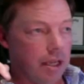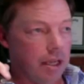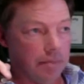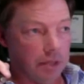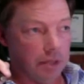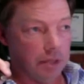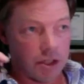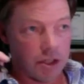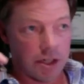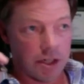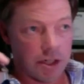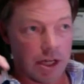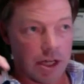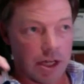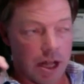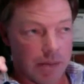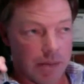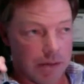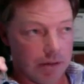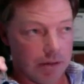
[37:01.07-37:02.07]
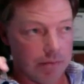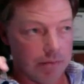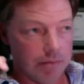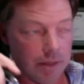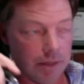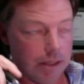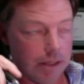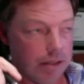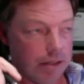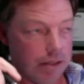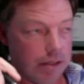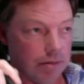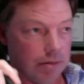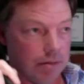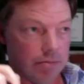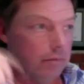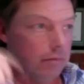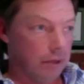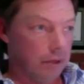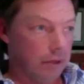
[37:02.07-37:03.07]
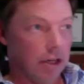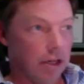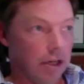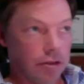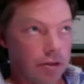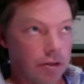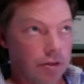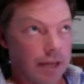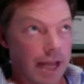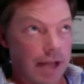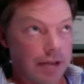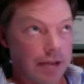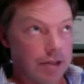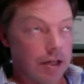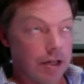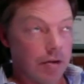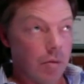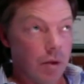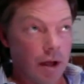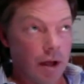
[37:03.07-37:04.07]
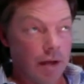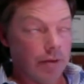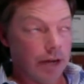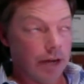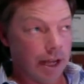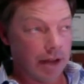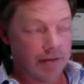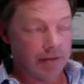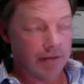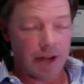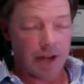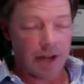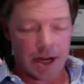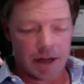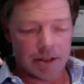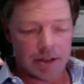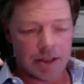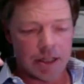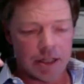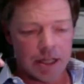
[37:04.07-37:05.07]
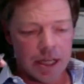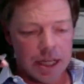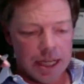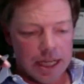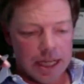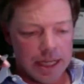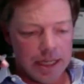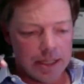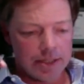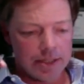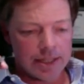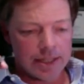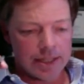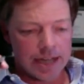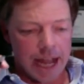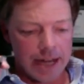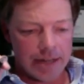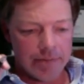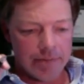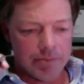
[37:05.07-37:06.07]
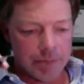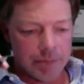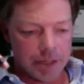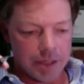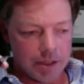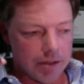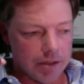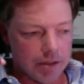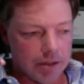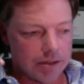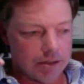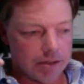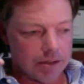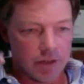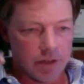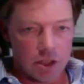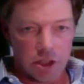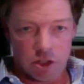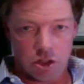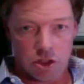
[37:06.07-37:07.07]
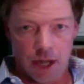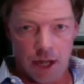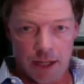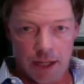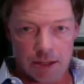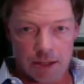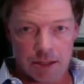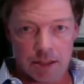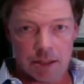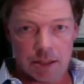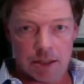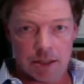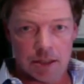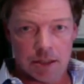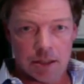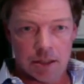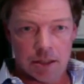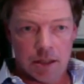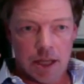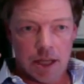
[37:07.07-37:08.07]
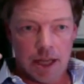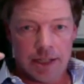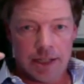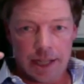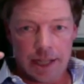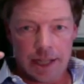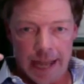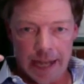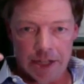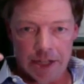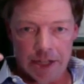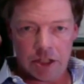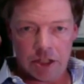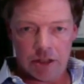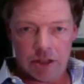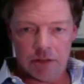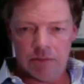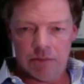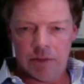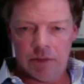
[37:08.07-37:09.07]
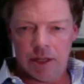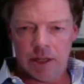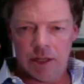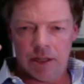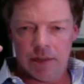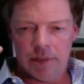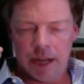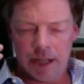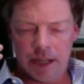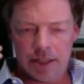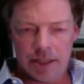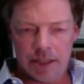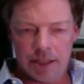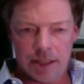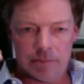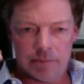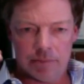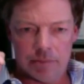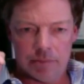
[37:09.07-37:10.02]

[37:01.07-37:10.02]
Military.com in, in you know 2001 when I got fired, is that I didn't build sufficient trust and connection with my team,